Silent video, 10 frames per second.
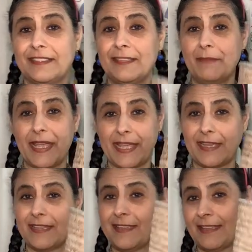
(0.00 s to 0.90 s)
to
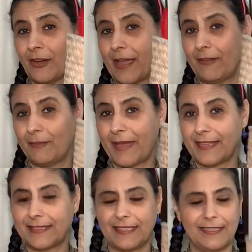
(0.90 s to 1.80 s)
make craft
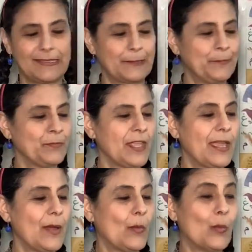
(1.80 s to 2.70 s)
baskets.
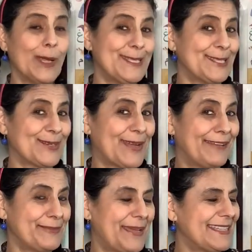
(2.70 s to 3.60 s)
What's a
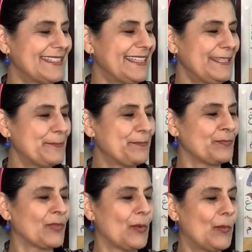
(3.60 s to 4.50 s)
craft basket?
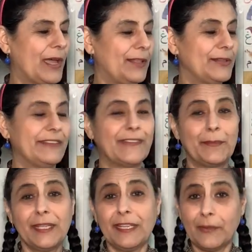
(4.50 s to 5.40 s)
Well, if I'm
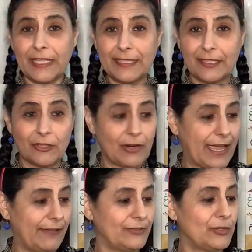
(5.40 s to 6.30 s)
getting ready to
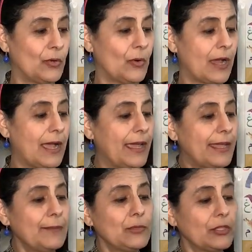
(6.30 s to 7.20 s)
craft or I
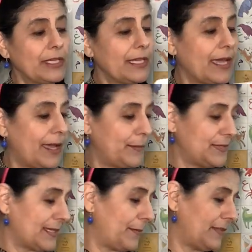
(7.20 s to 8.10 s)
am looking up
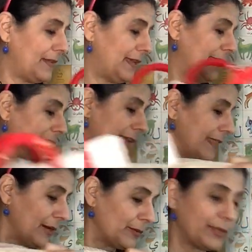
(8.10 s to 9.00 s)
something
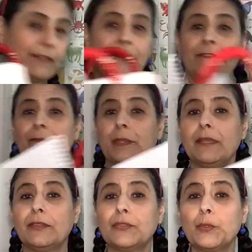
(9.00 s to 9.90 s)
that will be
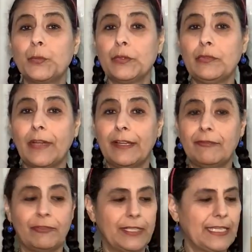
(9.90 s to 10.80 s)
super fun
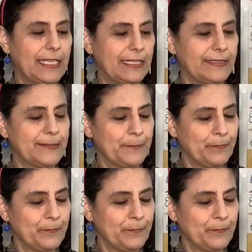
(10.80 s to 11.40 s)
for the kids,